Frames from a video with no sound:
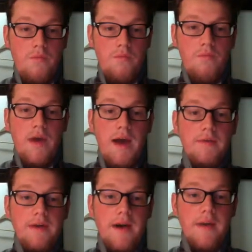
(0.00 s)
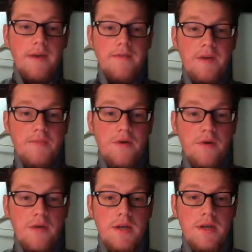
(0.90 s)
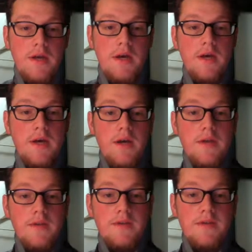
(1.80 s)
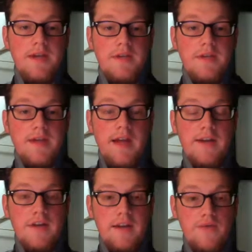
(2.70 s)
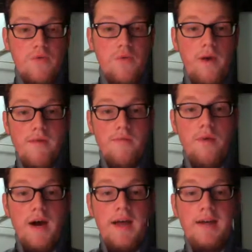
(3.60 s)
round knot, but if I pull it, you'll see that it actually gets quite wide,